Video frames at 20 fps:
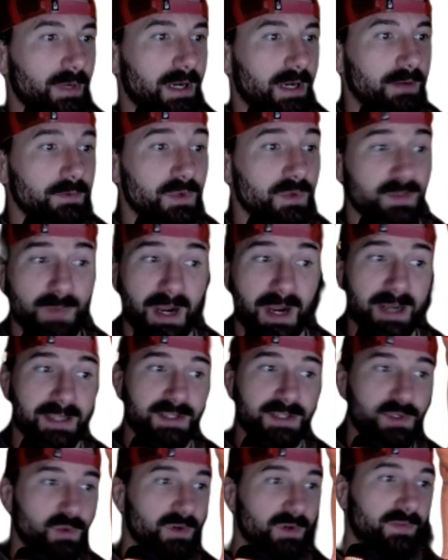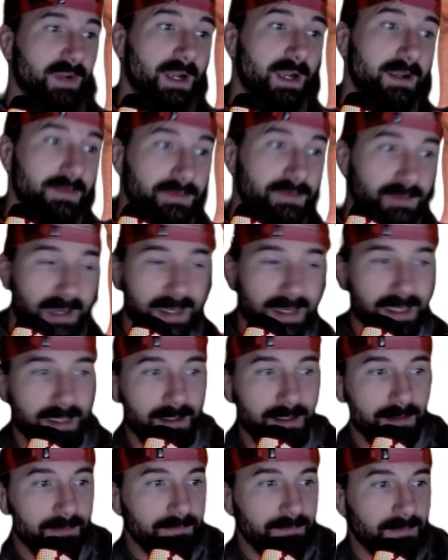who's minus 205. I get
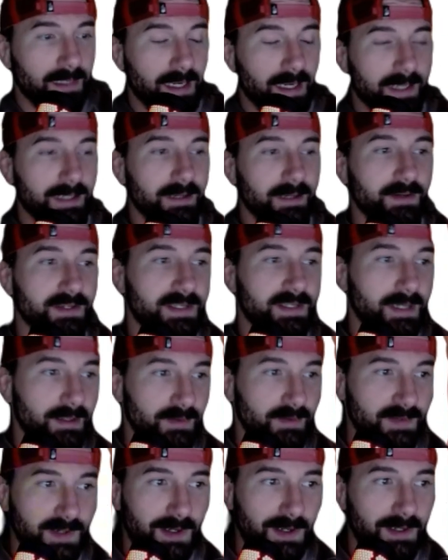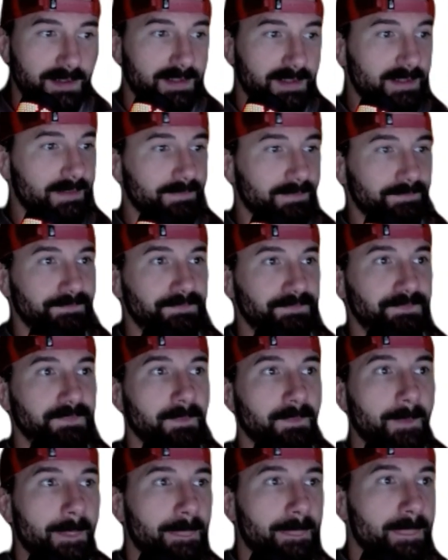it. I can understand those odds.
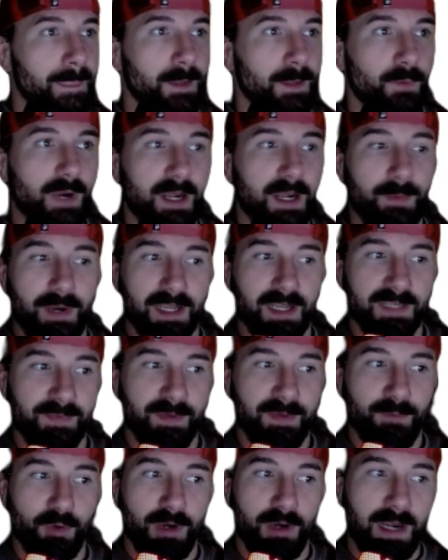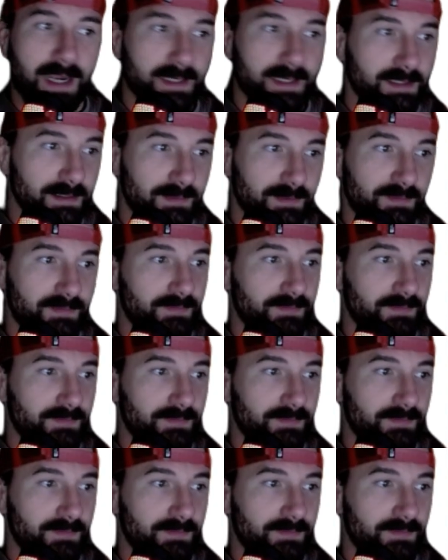Randy Brown's been more active,